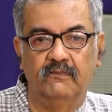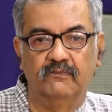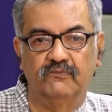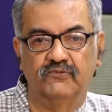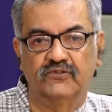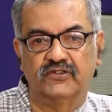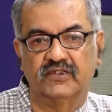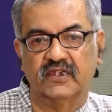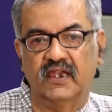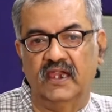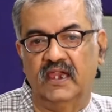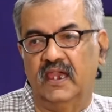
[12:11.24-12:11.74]

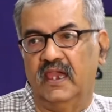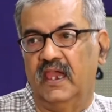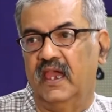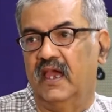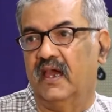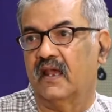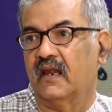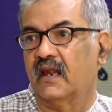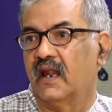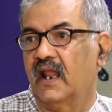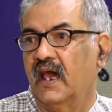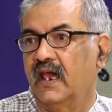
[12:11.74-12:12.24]
say
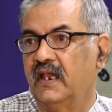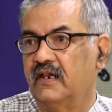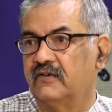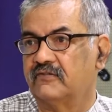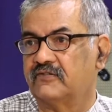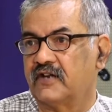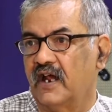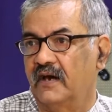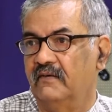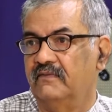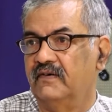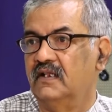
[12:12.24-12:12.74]
airline
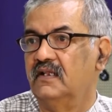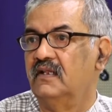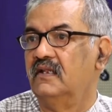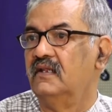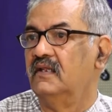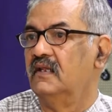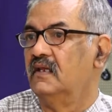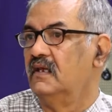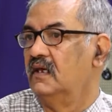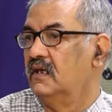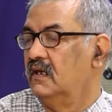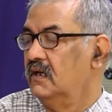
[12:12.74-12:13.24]
travel,
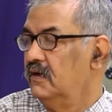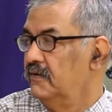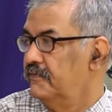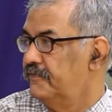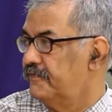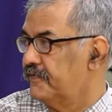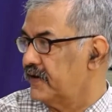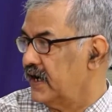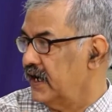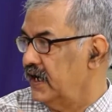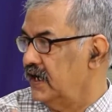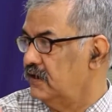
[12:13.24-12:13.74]

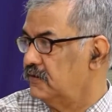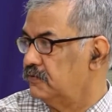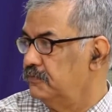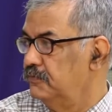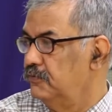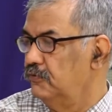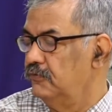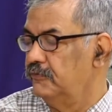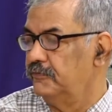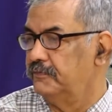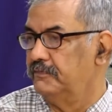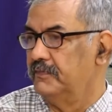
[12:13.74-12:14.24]
freight
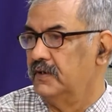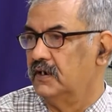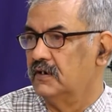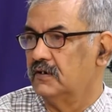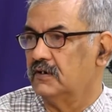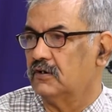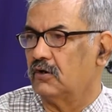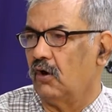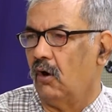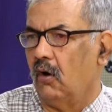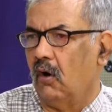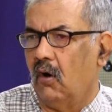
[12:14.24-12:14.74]

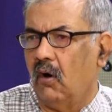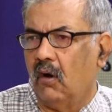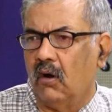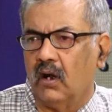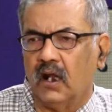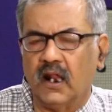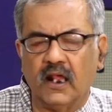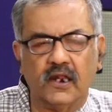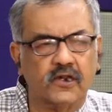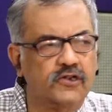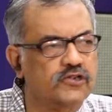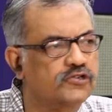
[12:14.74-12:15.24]
movement,
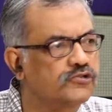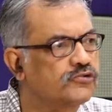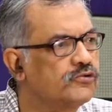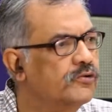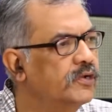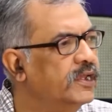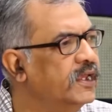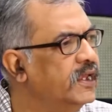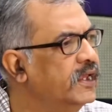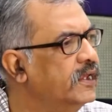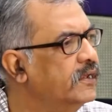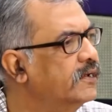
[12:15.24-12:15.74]
all are
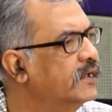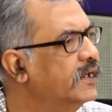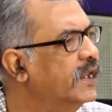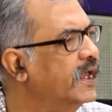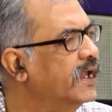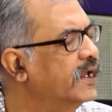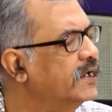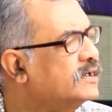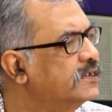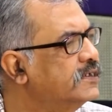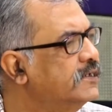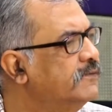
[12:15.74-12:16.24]
showing
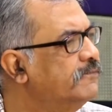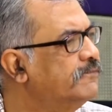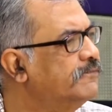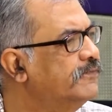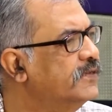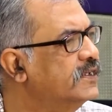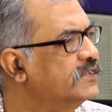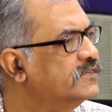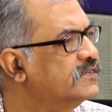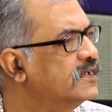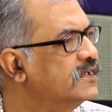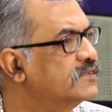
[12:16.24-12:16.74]
negative
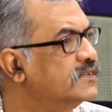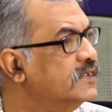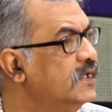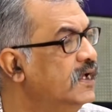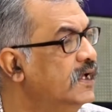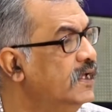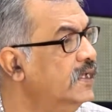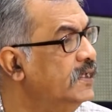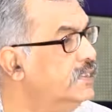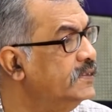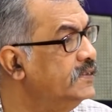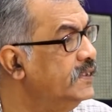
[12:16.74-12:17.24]
features.
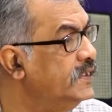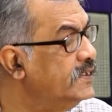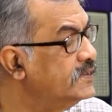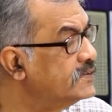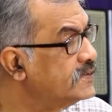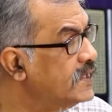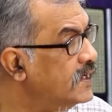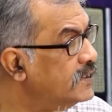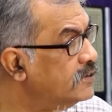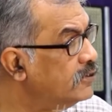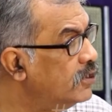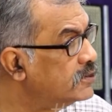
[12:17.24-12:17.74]
These
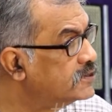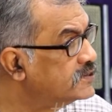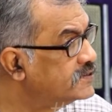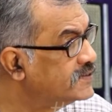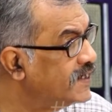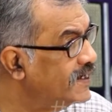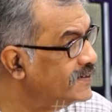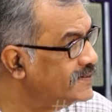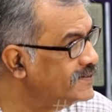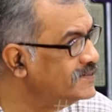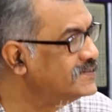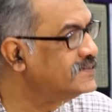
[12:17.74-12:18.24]
are not
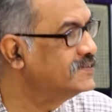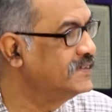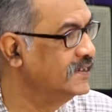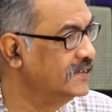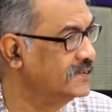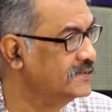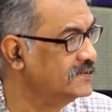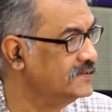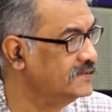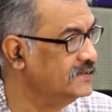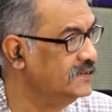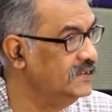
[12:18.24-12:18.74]

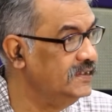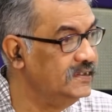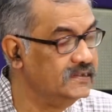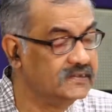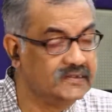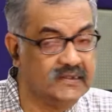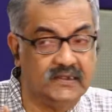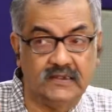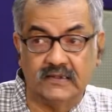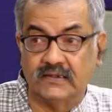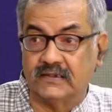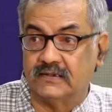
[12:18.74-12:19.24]
statistics.
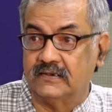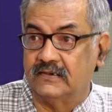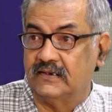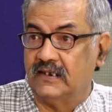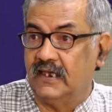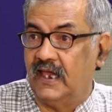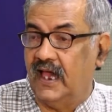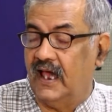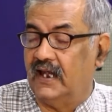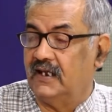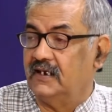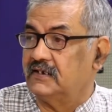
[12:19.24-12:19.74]
This is
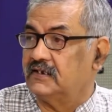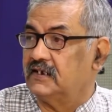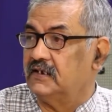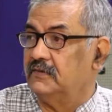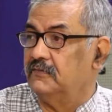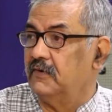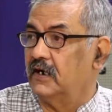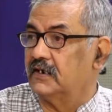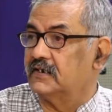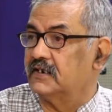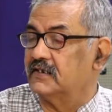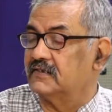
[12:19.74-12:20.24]
reality,
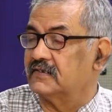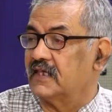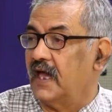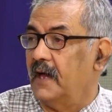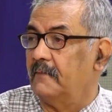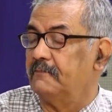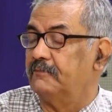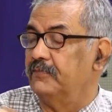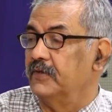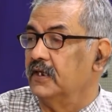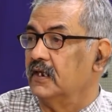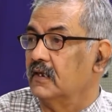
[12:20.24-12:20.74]
what is
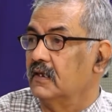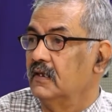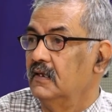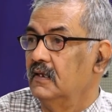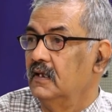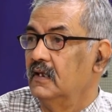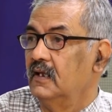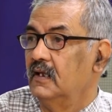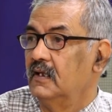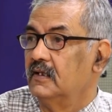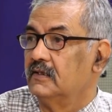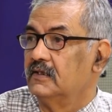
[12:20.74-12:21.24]
happening.
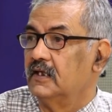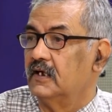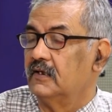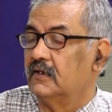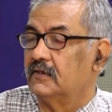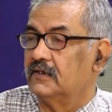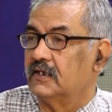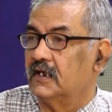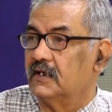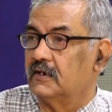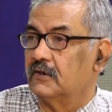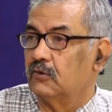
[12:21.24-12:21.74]

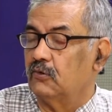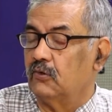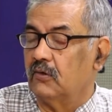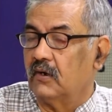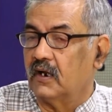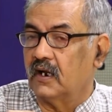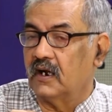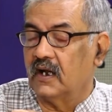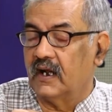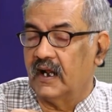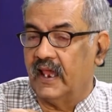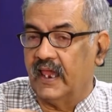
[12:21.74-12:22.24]
The
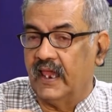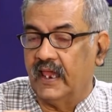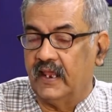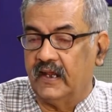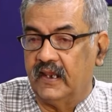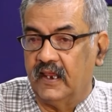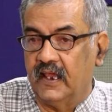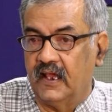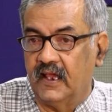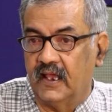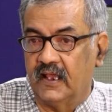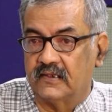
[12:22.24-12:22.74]
rural
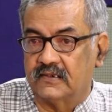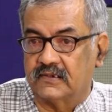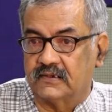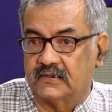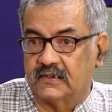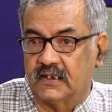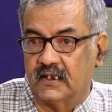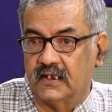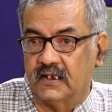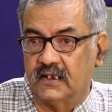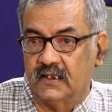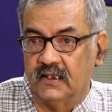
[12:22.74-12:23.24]
areas,
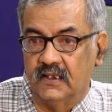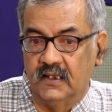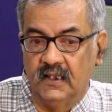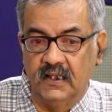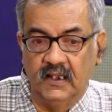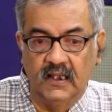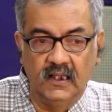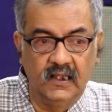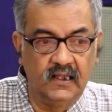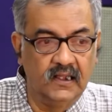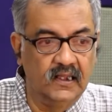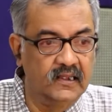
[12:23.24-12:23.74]
the
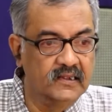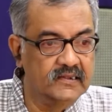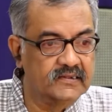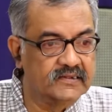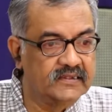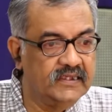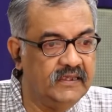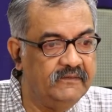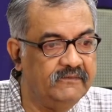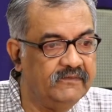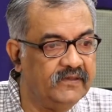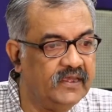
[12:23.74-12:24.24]

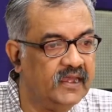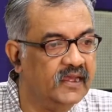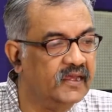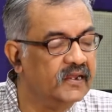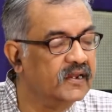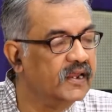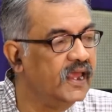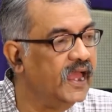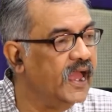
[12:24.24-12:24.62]
severe